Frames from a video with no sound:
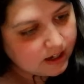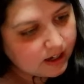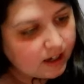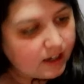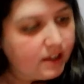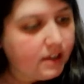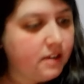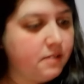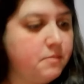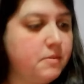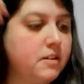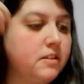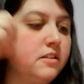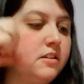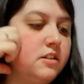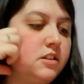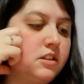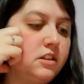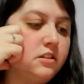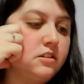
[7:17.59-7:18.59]
I emailed
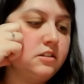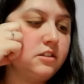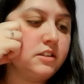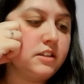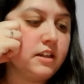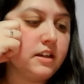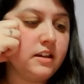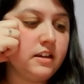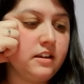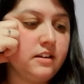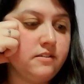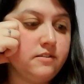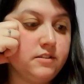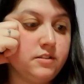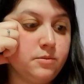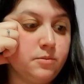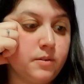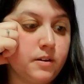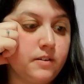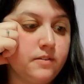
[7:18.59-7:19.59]
the shelter saying it
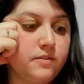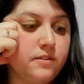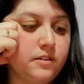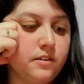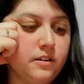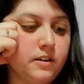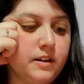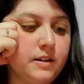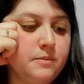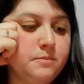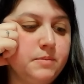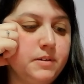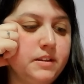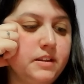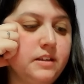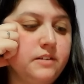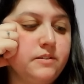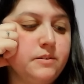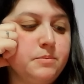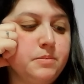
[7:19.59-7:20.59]
was rough going, but
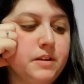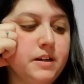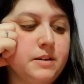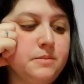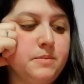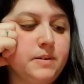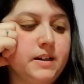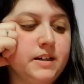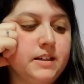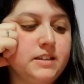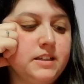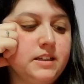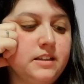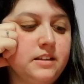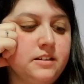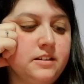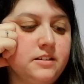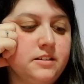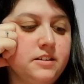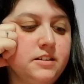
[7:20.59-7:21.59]
they replied back saying
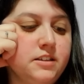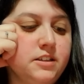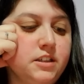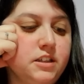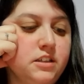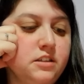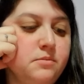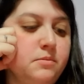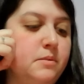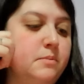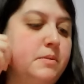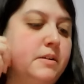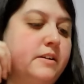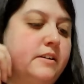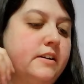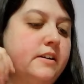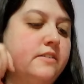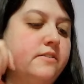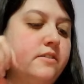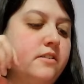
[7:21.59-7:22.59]
there's an adjustment
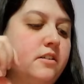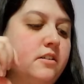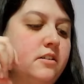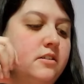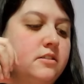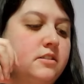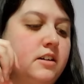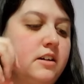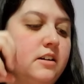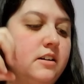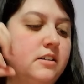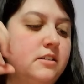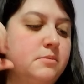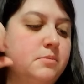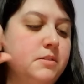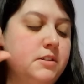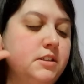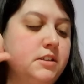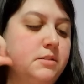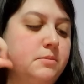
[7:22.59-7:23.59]
period for all dogs,
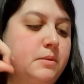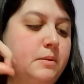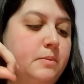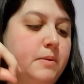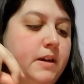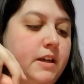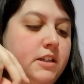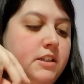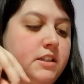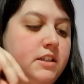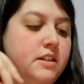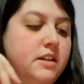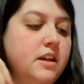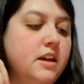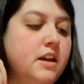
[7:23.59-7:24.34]
but just be patient.